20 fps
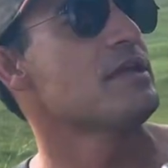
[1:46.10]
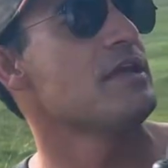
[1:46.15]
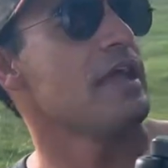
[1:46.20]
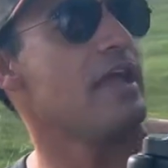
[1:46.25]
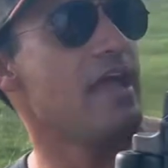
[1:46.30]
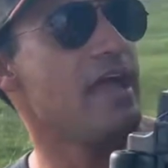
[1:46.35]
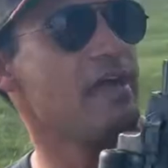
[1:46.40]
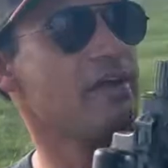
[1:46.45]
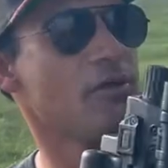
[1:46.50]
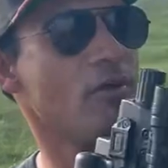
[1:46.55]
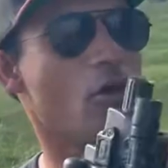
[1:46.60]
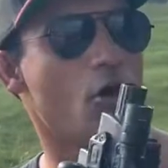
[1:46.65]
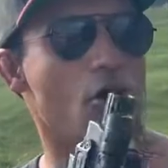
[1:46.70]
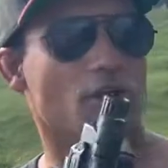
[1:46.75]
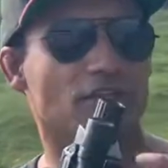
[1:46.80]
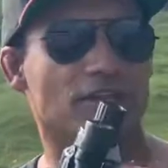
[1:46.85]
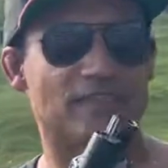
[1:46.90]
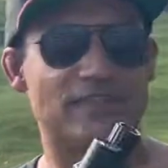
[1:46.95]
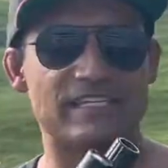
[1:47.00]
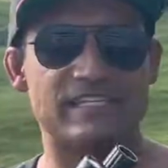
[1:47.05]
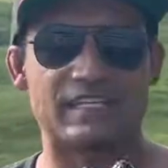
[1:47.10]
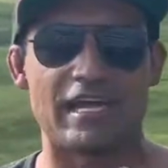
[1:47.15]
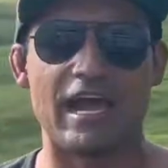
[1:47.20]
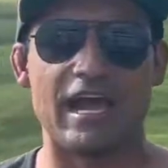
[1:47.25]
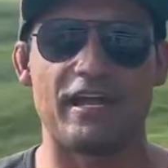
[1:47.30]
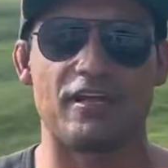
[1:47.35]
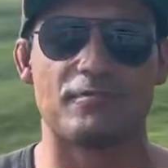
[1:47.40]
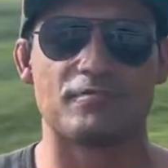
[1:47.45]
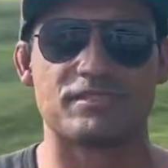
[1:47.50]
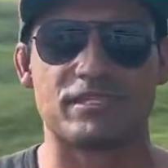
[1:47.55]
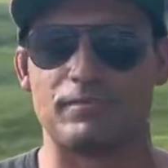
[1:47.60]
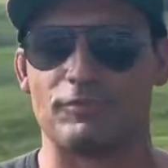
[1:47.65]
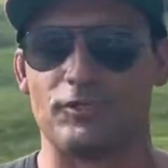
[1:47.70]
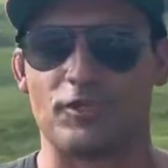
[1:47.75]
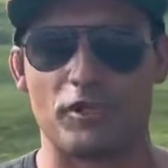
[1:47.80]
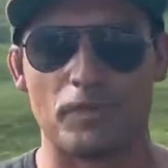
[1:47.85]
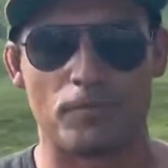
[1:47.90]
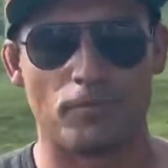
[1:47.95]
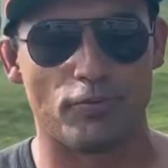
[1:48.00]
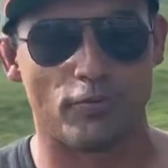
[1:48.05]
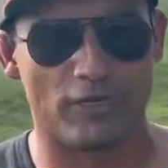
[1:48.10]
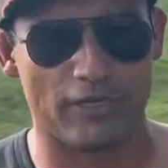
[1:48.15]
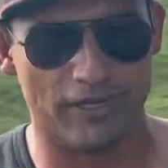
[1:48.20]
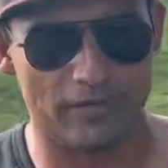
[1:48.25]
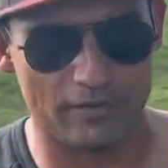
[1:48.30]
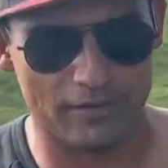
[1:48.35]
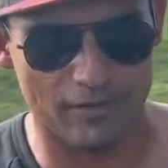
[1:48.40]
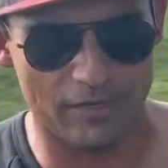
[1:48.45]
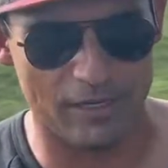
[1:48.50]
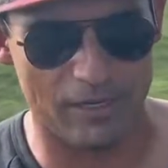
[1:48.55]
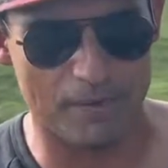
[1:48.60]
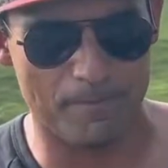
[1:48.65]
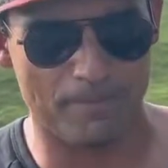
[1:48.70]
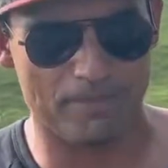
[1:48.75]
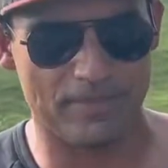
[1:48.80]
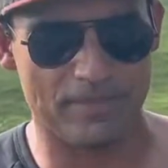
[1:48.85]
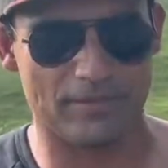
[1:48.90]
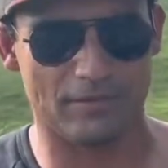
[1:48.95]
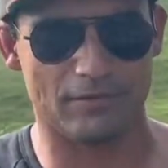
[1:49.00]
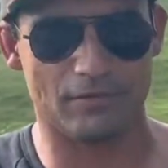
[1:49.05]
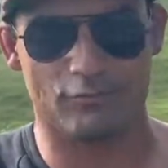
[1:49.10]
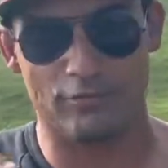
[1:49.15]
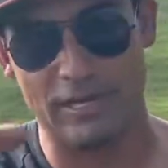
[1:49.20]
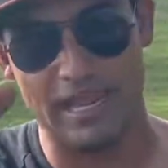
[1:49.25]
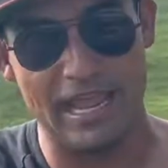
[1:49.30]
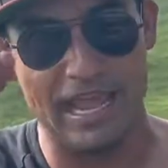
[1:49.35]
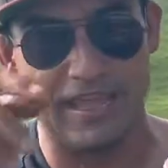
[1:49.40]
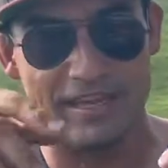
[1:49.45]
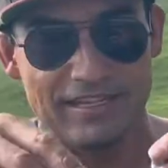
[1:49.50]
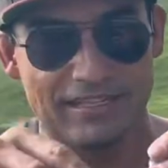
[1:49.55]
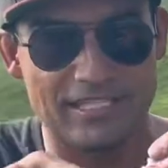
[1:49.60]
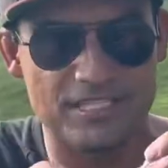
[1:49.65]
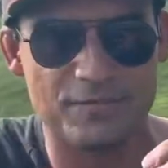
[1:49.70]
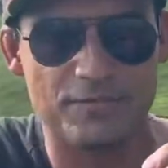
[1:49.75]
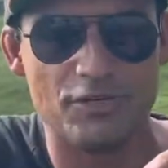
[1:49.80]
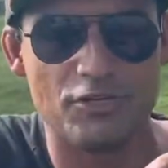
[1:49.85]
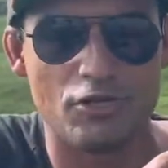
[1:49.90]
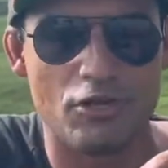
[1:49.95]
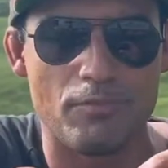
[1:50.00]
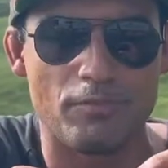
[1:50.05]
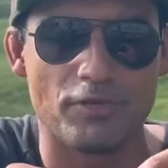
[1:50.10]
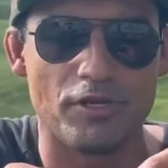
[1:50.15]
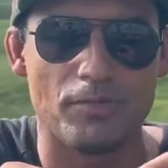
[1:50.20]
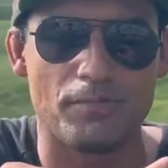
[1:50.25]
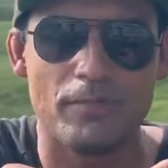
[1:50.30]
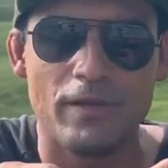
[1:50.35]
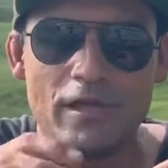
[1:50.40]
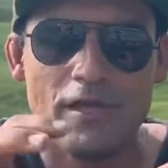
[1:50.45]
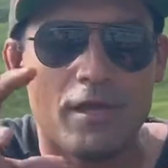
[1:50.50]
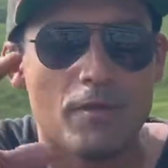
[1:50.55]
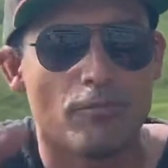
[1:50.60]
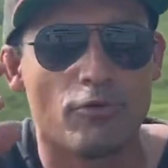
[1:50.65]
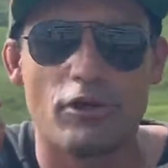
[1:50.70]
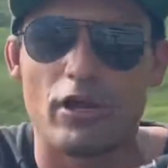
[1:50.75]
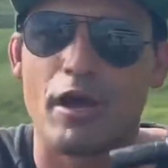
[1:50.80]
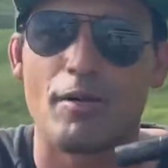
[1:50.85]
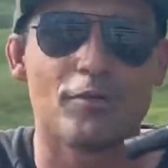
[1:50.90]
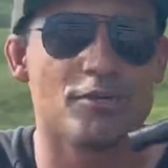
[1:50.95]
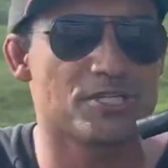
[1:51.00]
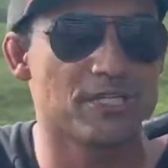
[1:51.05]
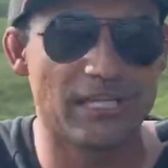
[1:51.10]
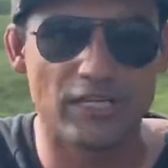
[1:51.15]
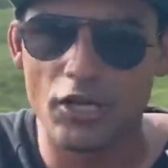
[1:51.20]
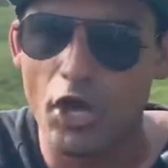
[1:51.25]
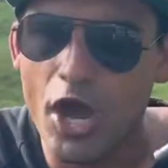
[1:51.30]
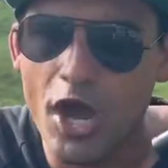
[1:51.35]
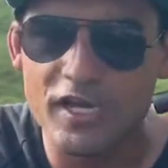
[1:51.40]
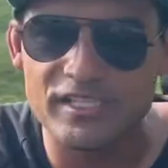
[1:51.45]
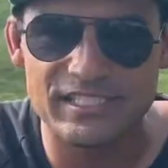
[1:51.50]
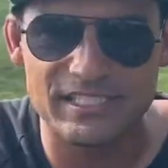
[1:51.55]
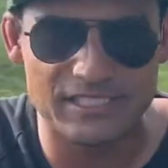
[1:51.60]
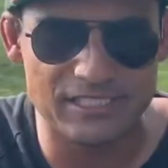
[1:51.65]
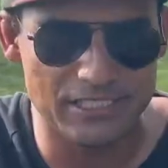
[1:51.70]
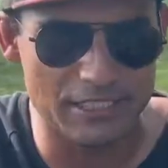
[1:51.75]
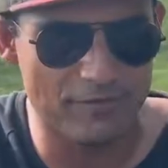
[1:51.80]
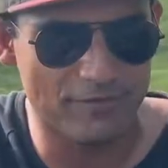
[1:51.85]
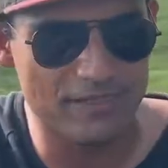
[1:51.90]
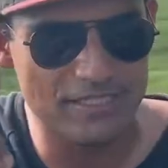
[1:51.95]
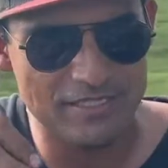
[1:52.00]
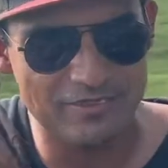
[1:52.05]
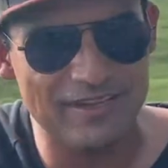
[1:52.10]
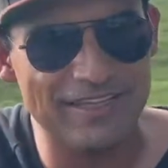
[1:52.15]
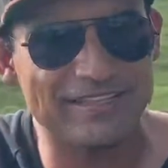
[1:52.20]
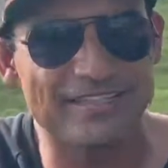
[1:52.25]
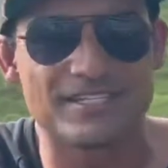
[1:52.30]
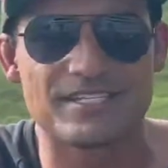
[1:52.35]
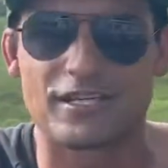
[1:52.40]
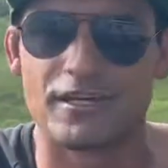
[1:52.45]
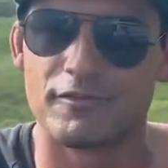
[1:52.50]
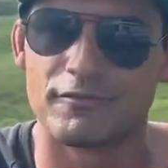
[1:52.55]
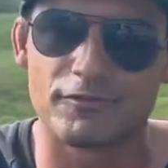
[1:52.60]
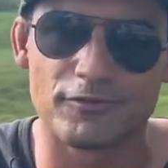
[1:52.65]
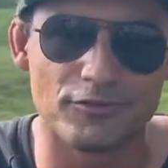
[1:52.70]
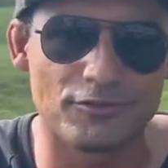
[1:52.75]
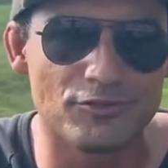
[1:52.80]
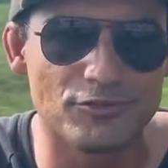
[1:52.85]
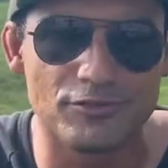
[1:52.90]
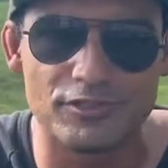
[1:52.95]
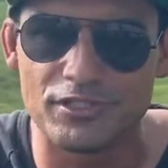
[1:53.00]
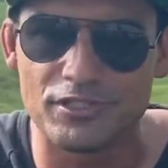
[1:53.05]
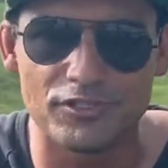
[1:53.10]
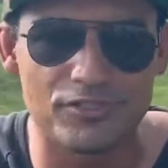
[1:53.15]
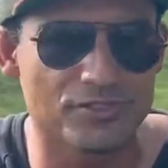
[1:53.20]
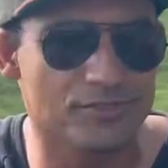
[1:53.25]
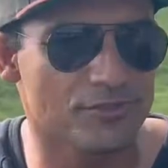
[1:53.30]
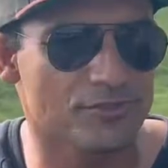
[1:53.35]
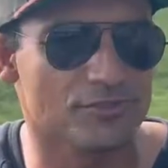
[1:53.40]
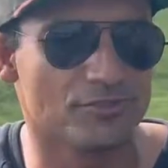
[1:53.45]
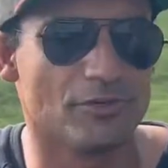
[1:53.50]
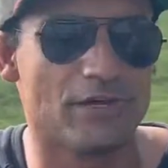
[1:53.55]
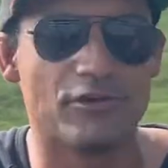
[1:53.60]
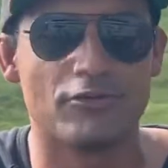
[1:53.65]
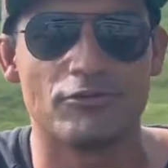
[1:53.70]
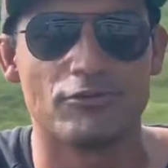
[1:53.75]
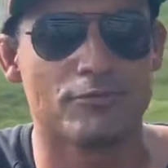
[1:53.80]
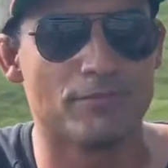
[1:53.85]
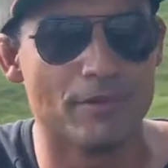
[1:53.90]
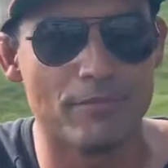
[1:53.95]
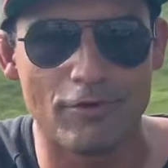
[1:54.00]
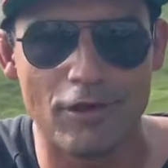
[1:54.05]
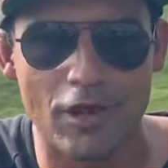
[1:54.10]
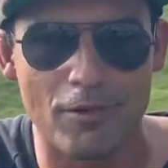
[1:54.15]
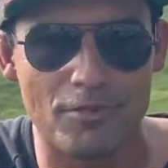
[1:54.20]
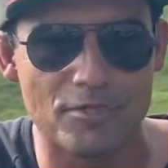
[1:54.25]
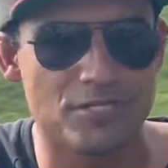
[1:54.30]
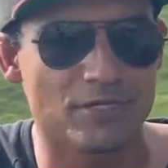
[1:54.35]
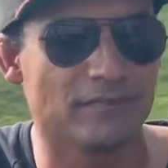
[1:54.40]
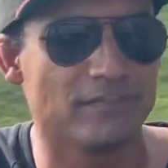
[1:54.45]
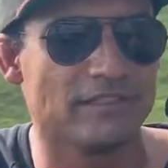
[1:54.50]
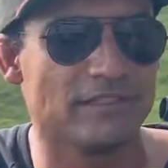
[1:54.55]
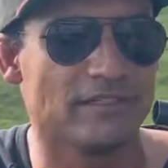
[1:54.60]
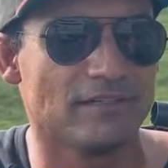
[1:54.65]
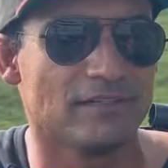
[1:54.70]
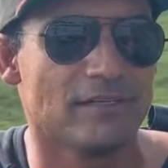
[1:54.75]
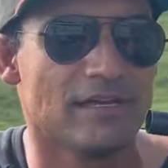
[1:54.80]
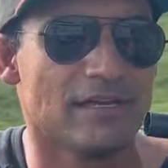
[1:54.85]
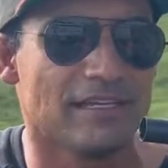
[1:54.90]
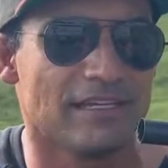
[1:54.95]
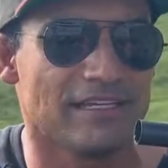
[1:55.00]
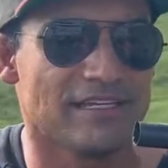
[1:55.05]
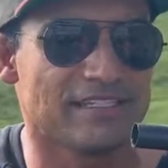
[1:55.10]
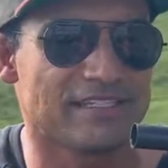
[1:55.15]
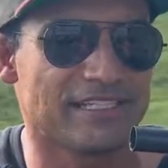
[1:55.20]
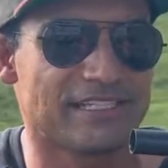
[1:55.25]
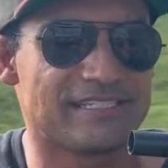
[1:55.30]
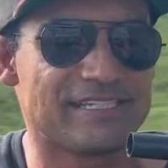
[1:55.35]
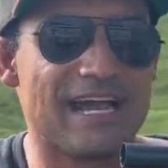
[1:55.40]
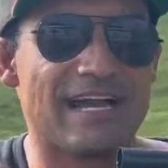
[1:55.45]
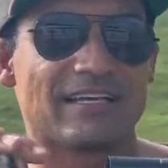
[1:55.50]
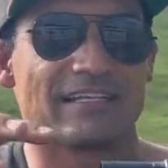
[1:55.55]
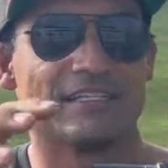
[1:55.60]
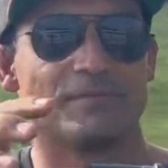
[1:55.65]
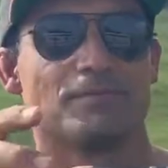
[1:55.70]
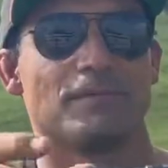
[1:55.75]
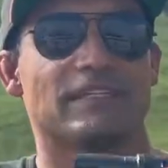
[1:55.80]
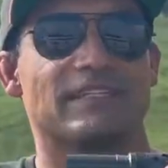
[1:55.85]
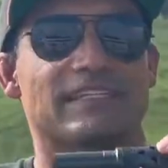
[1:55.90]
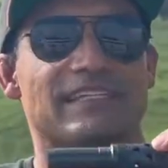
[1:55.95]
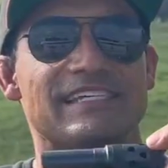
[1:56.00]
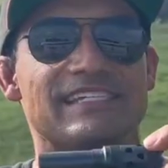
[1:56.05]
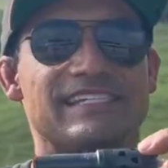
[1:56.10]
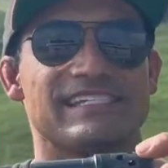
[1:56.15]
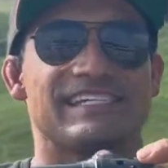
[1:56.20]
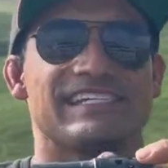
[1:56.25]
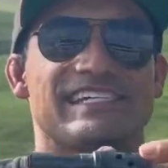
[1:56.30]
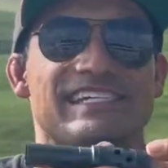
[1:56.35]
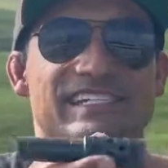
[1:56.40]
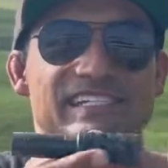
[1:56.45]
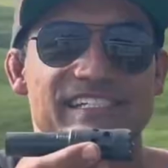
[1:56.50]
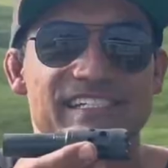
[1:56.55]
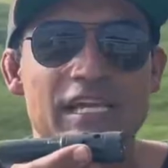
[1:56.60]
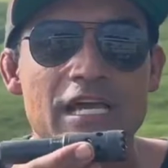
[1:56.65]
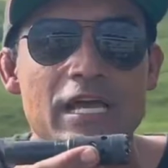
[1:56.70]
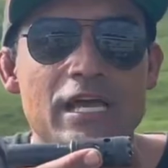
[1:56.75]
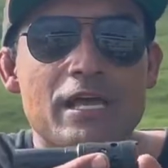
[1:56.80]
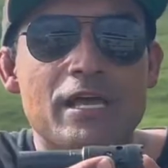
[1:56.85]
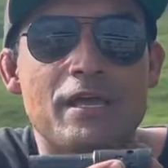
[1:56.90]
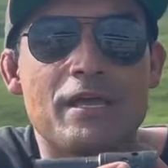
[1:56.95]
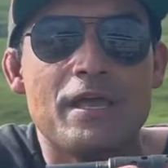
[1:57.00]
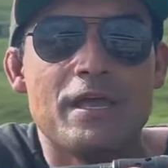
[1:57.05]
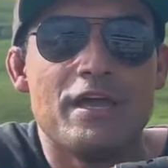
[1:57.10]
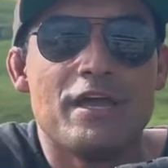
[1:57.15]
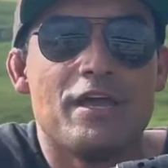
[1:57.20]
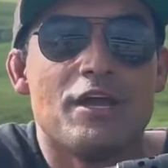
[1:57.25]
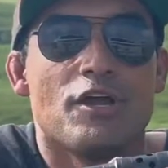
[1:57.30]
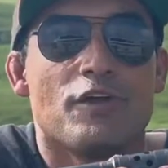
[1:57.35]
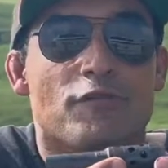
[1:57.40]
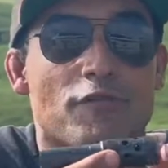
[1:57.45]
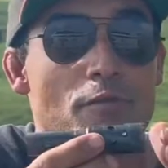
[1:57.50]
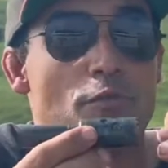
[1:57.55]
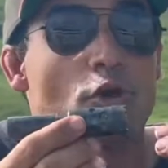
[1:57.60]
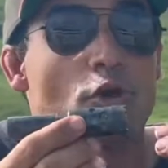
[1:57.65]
And all of these items I'm gonna put, when I edit this video, I'm gonna put how much they cost and stuff, because I've had this gun for 2 years or so. I don't remember how much everything is exactly, but this is from